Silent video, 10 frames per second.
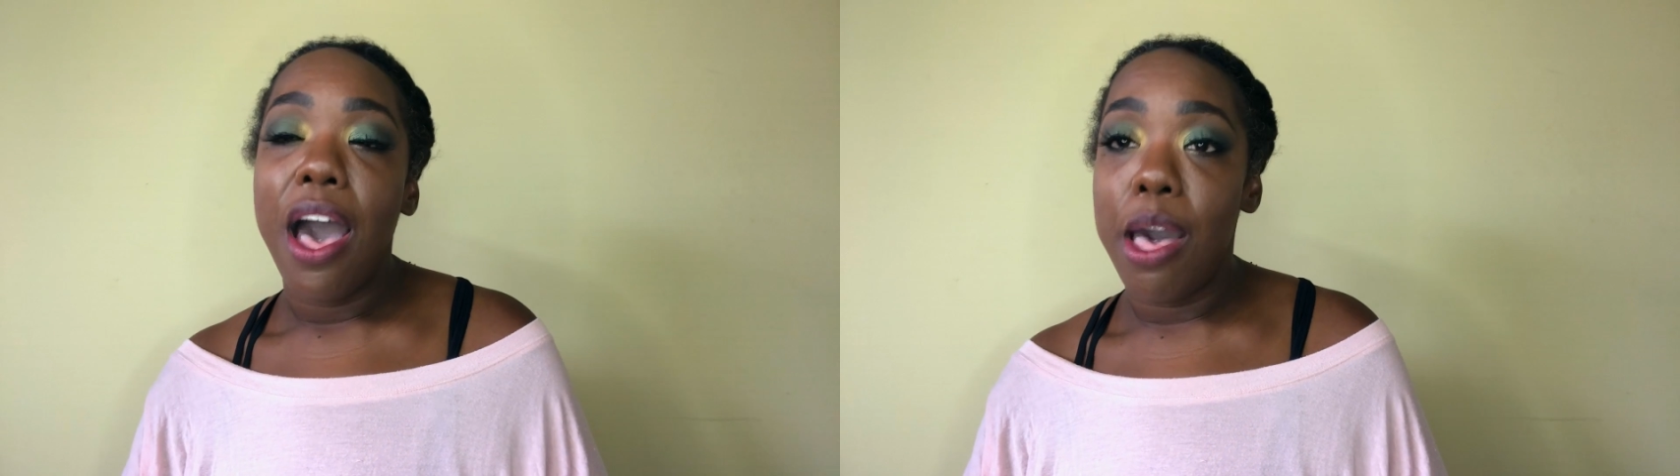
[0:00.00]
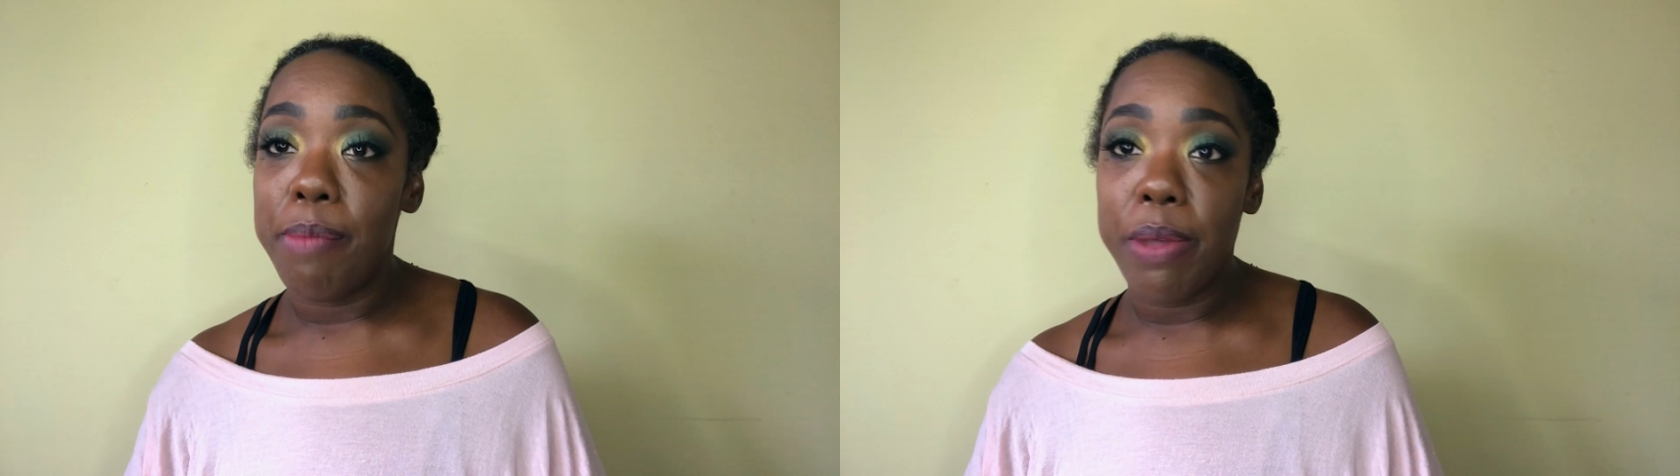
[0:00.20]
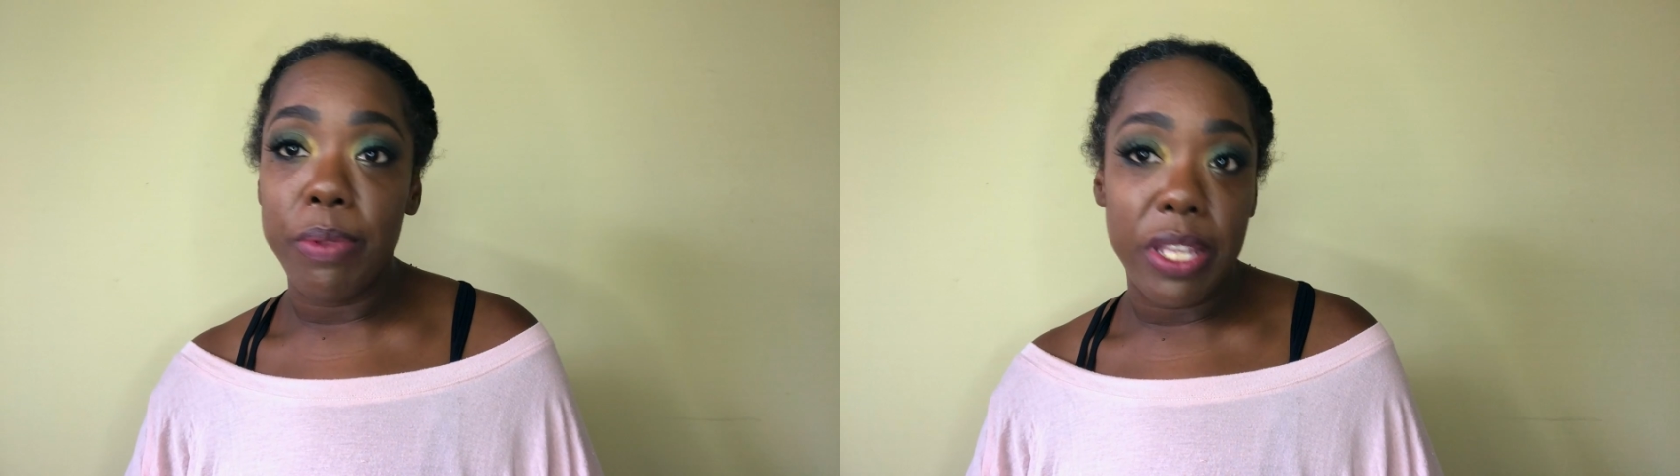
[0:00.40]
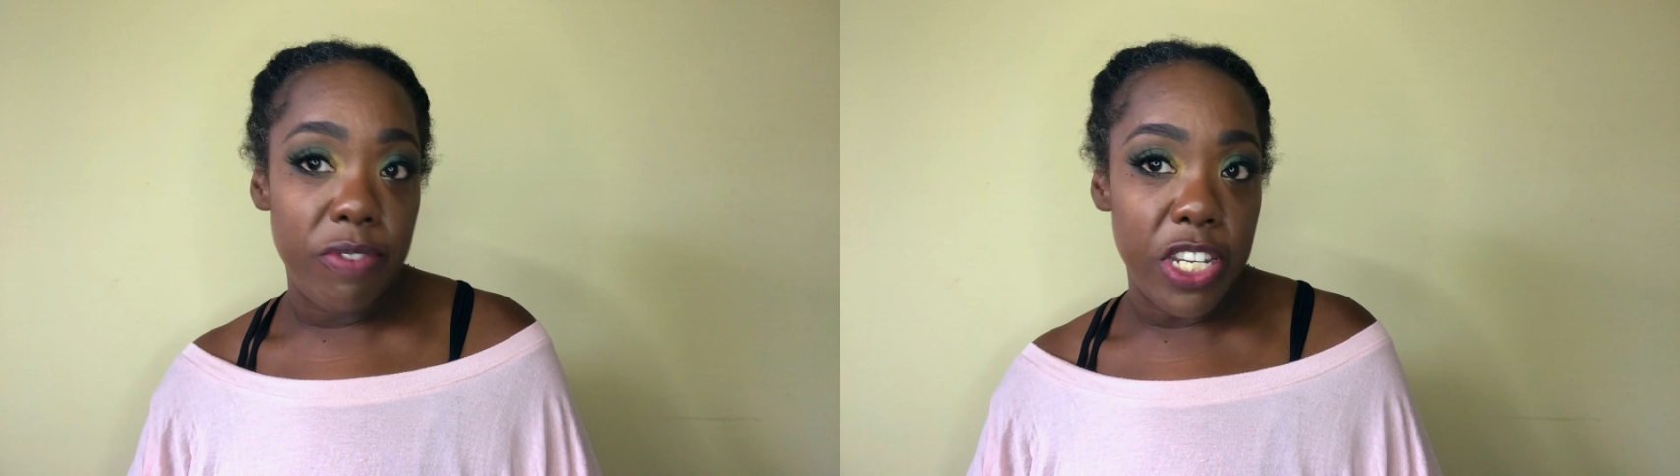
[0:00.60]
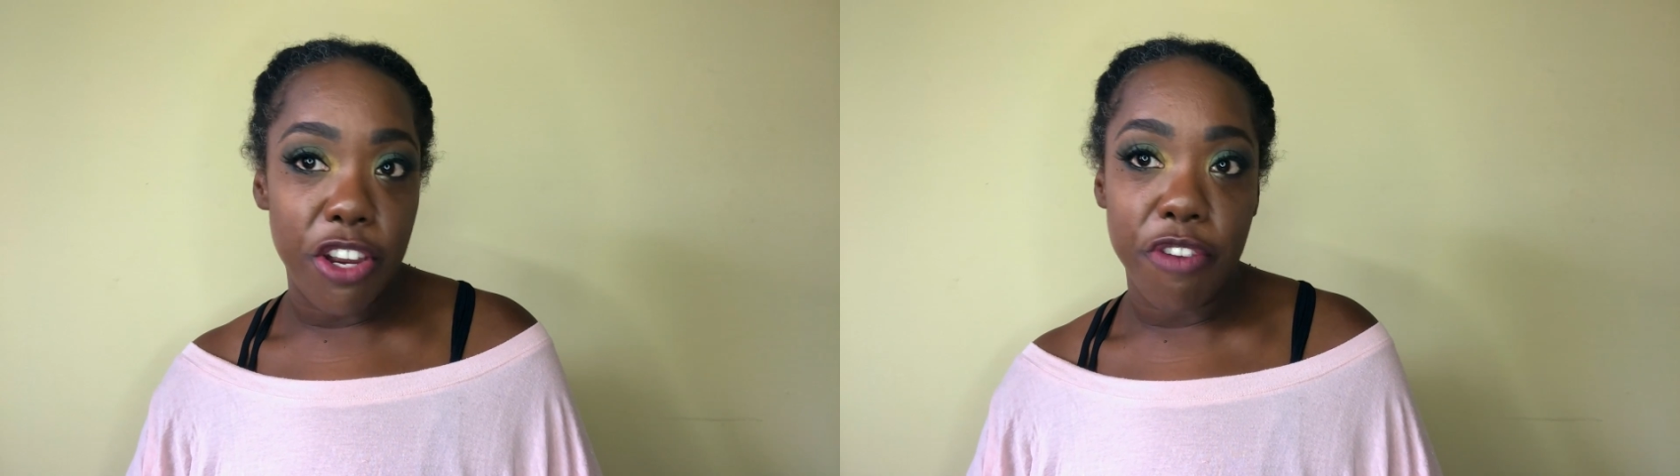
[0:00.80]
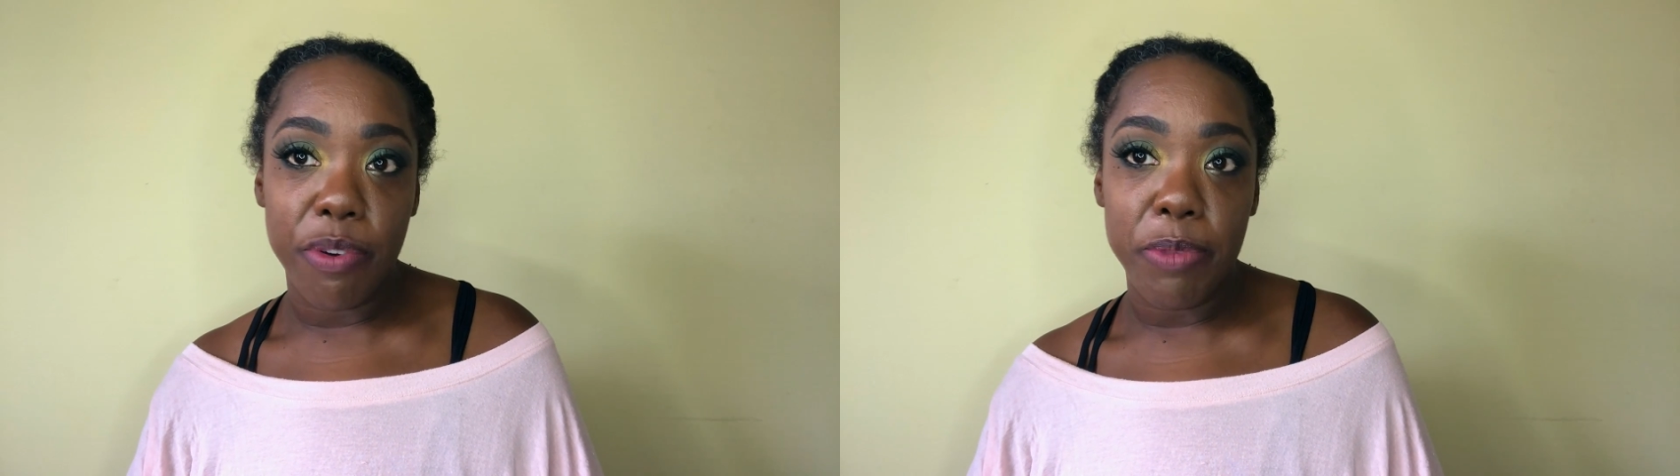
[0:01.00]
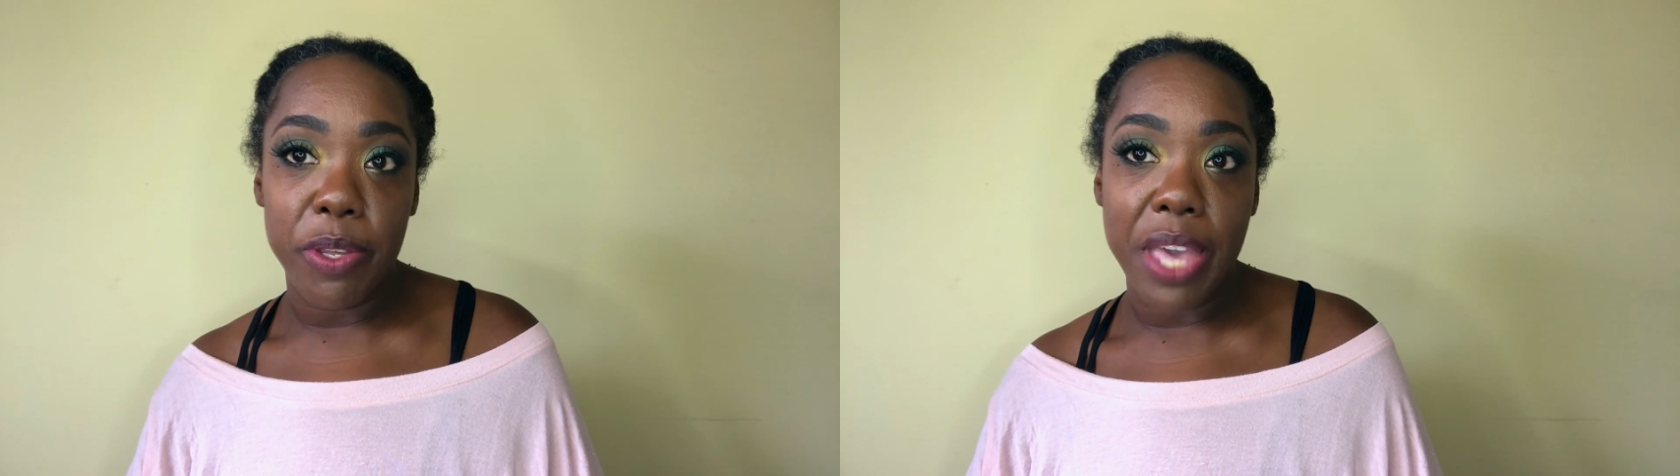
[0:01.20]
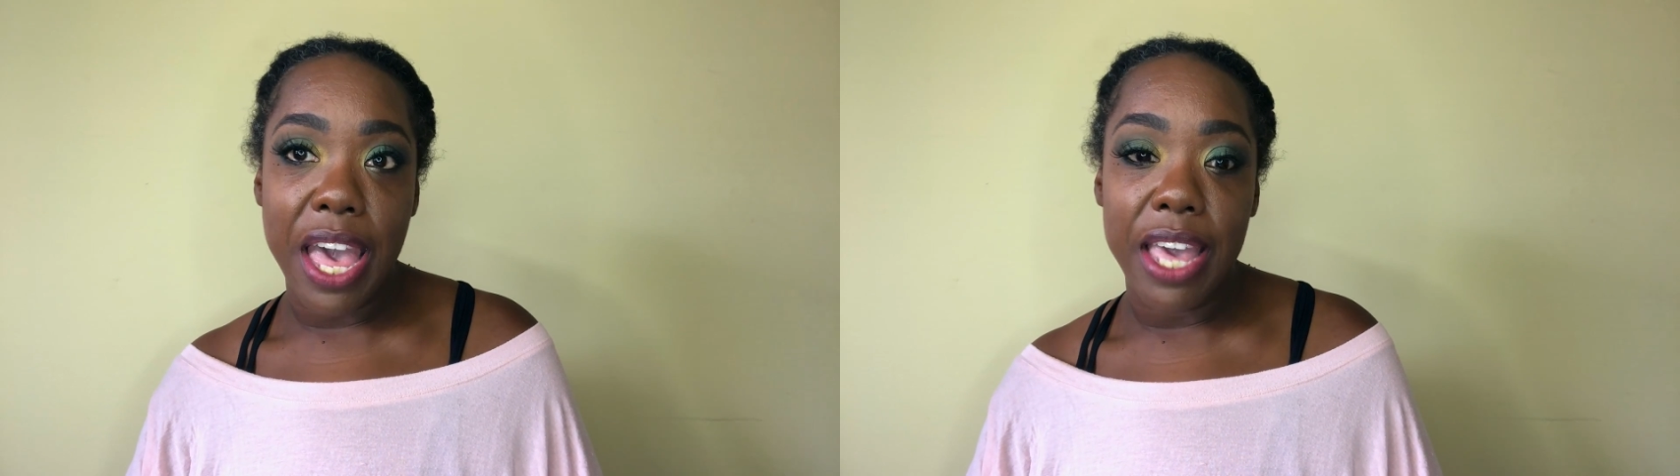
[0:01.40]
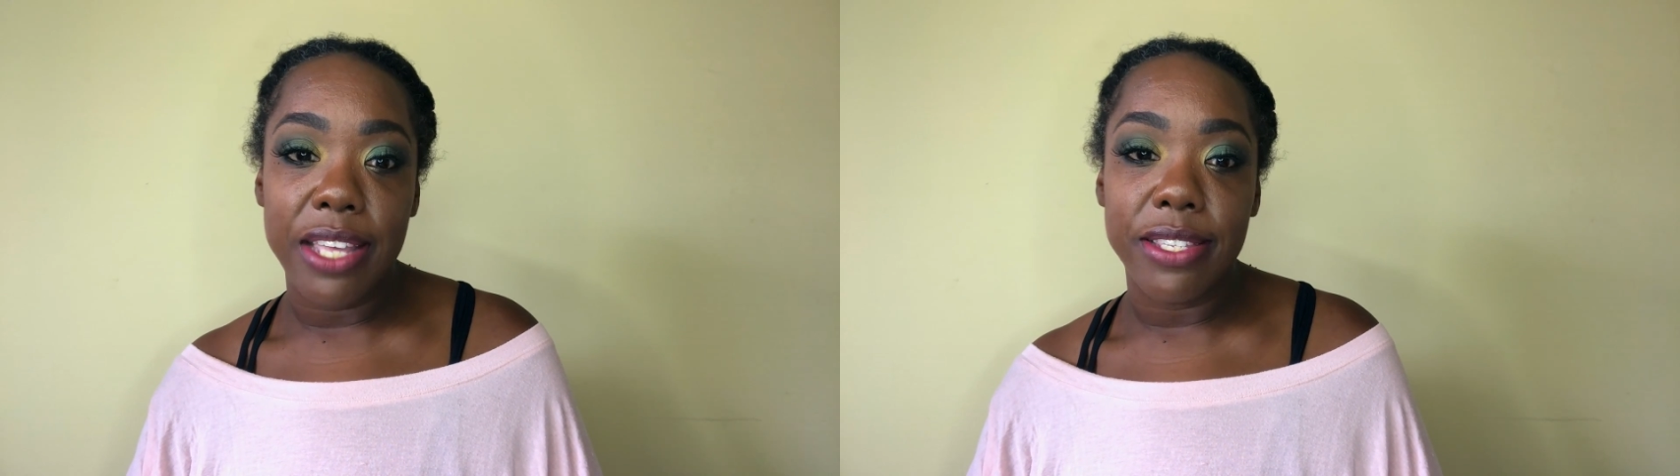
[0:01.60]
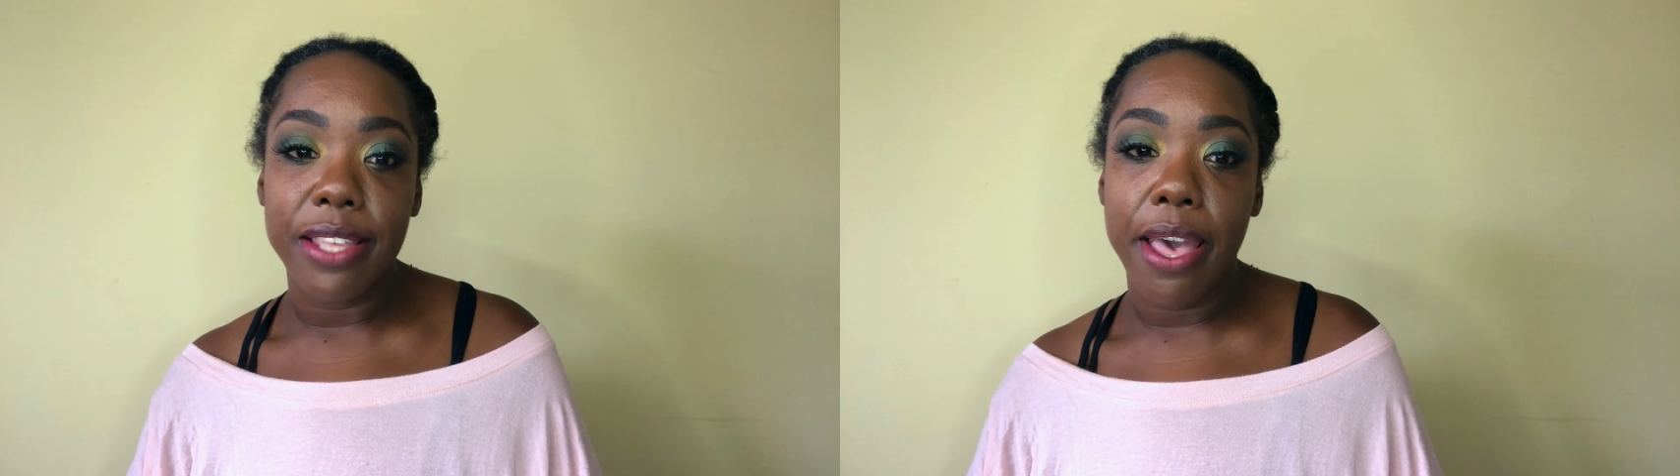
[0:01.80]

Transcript: I would love to hear from you guys.